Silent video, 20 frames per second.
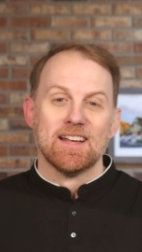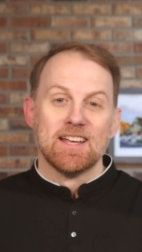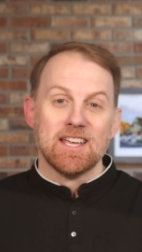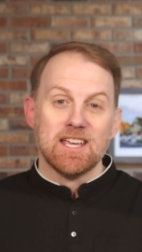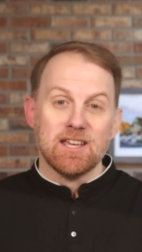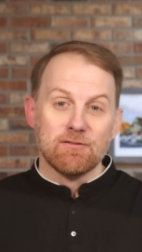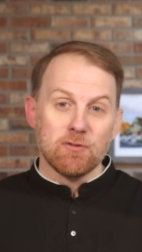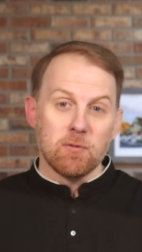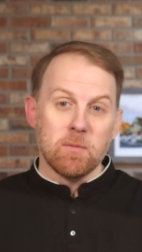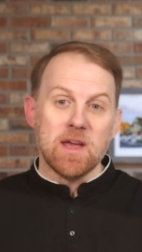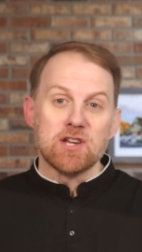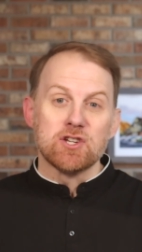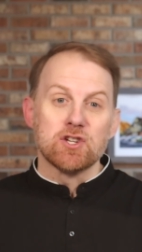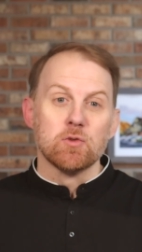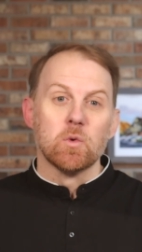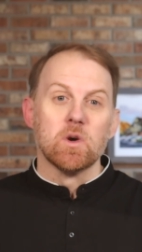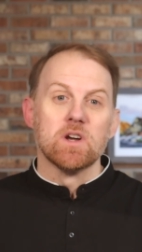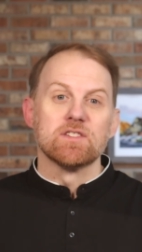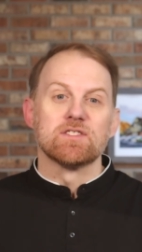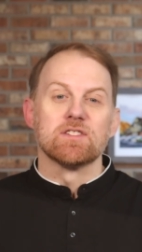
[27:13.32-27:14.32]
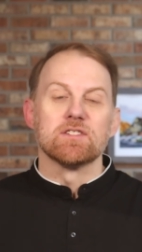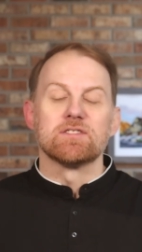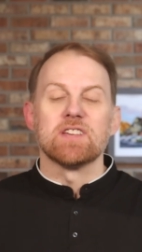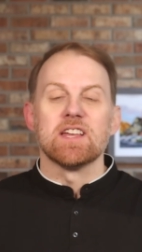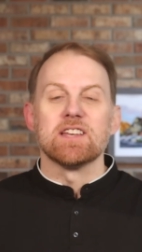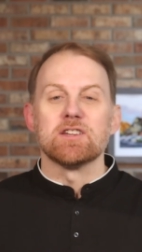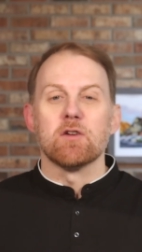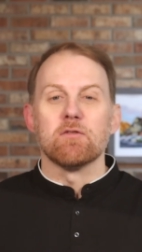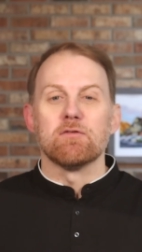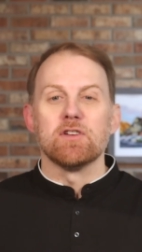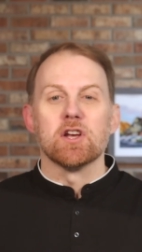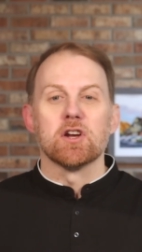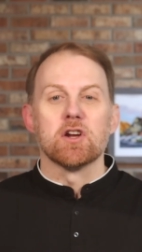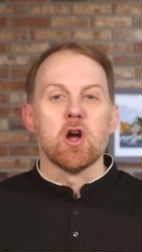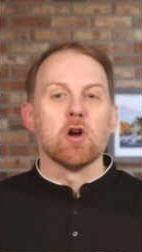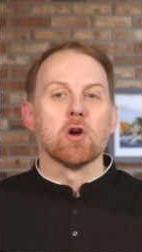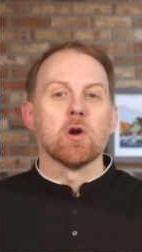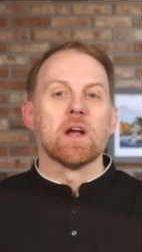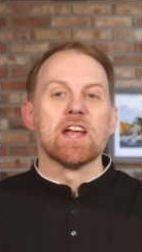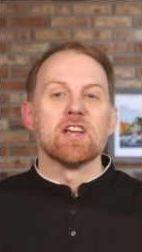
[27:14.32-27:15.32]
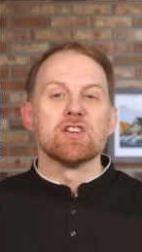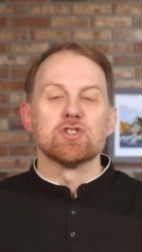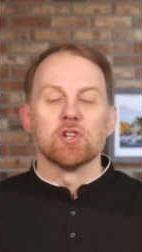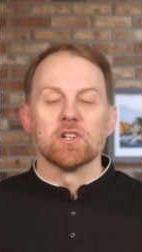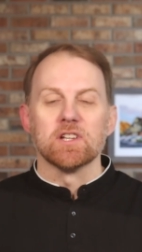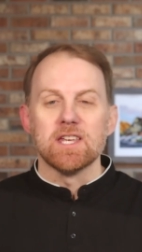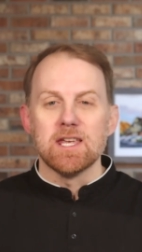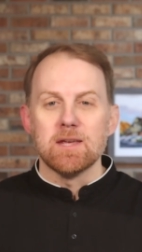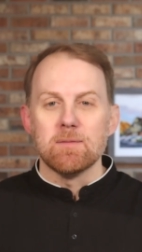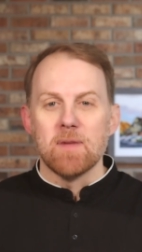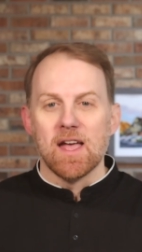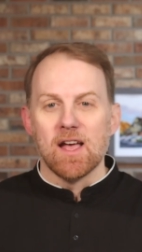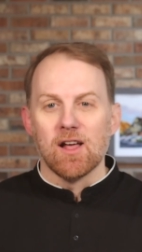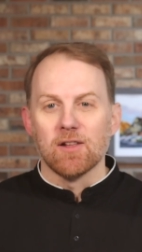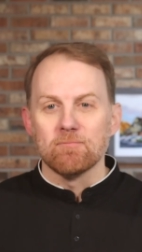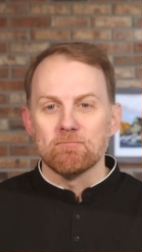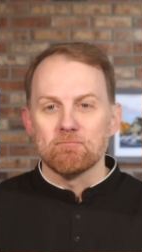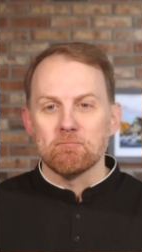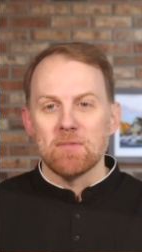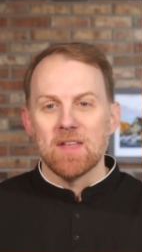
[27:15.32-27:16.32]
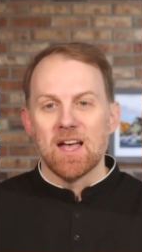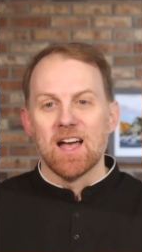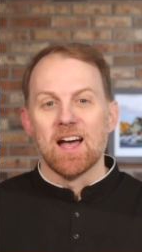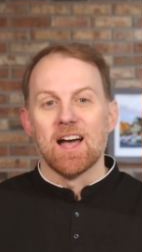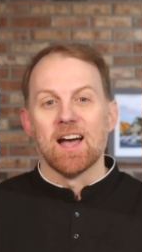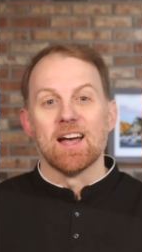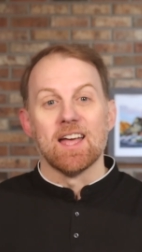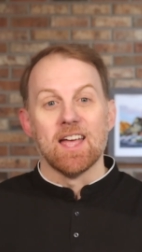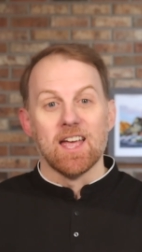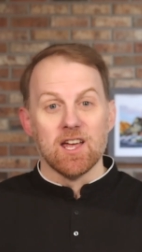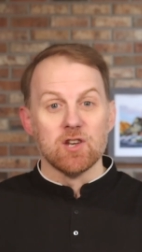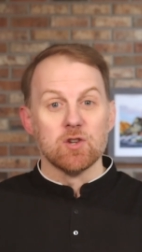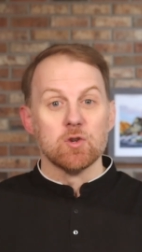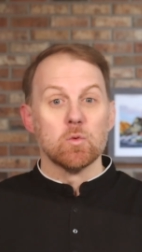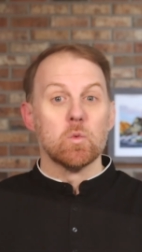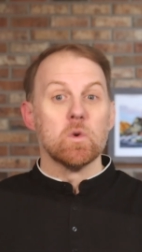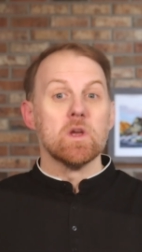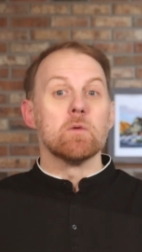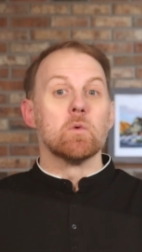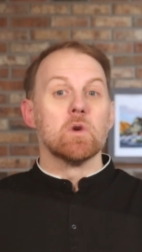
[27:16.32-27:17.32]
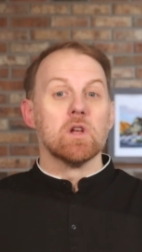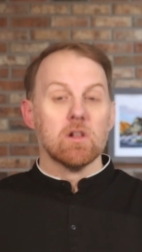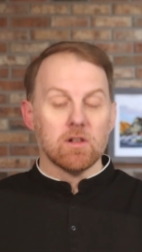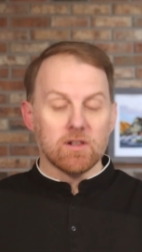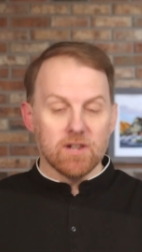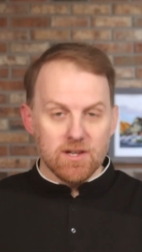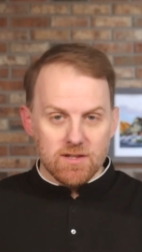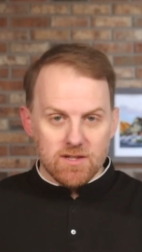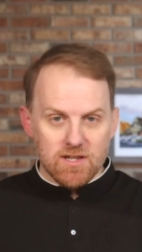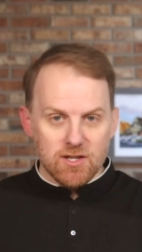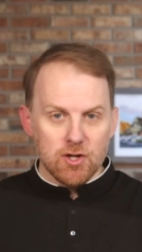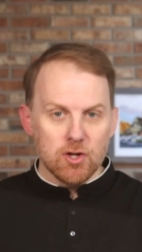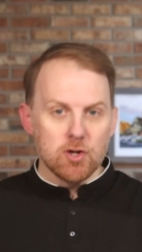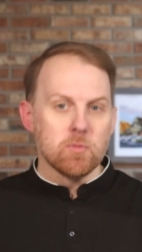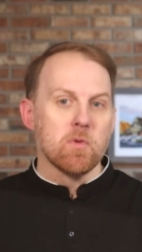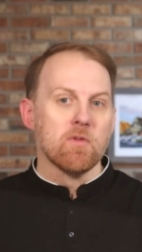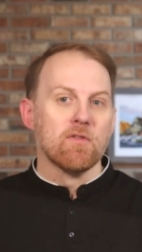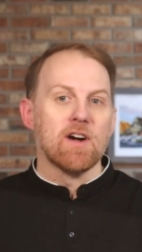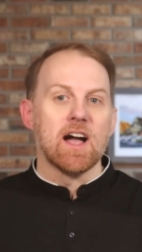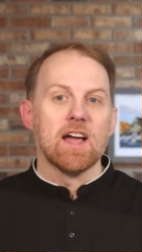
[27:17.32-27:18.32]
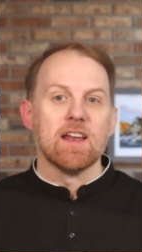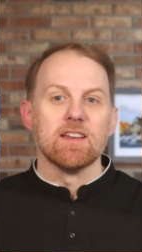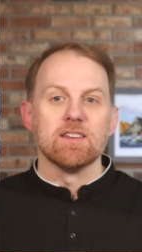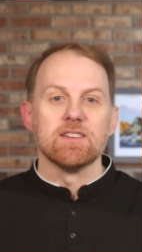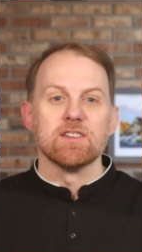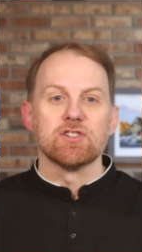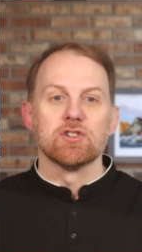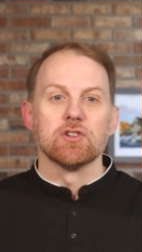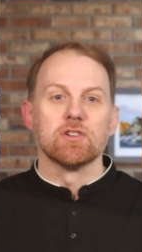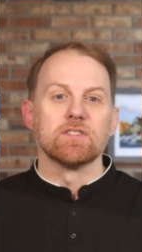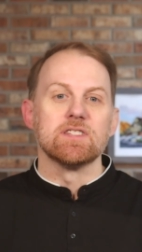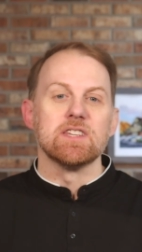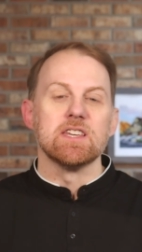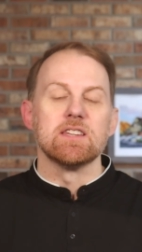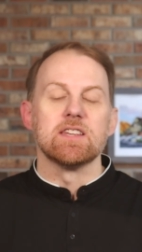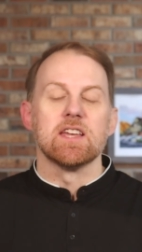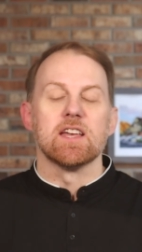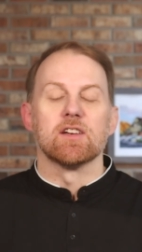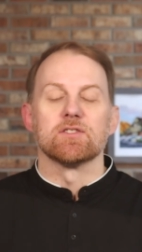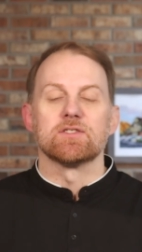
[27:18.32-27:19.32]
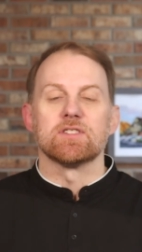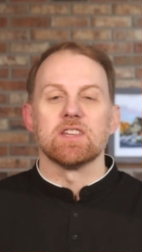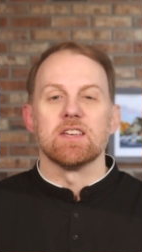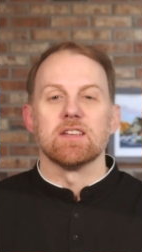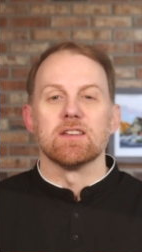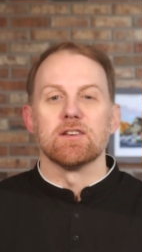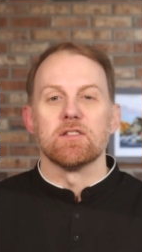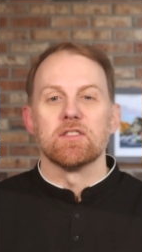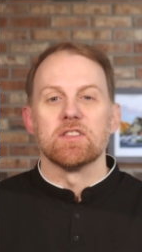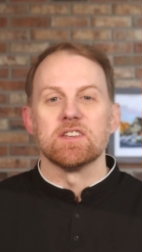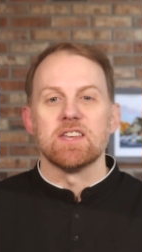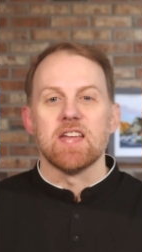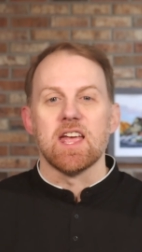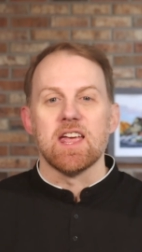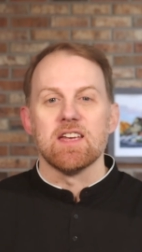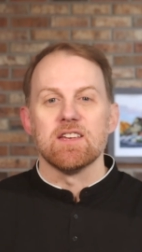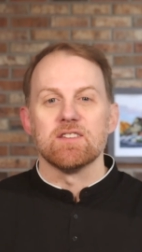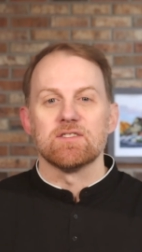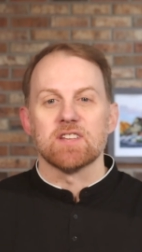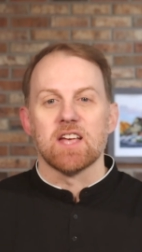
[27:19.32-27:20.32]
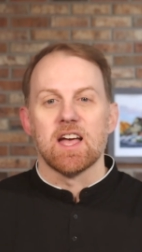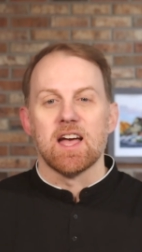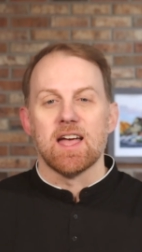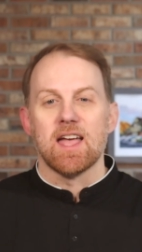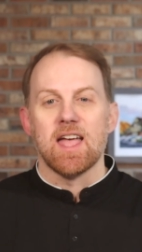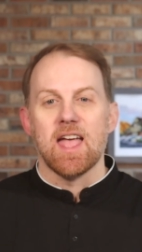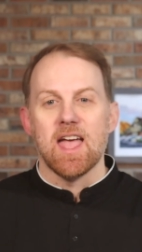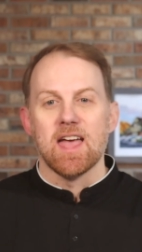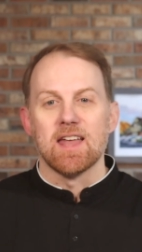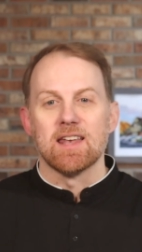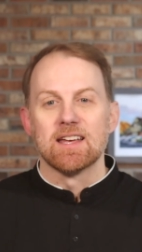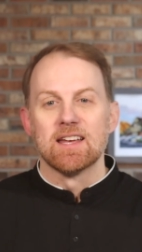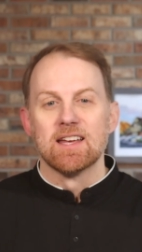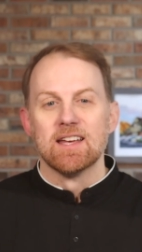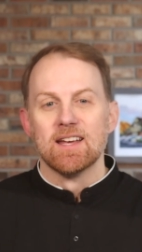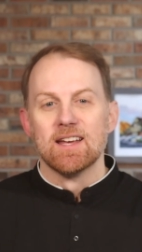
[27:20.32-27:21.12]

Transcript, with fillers: Information was sent out via congregational email, uh, and we will continue to provide additional details in the days ahead.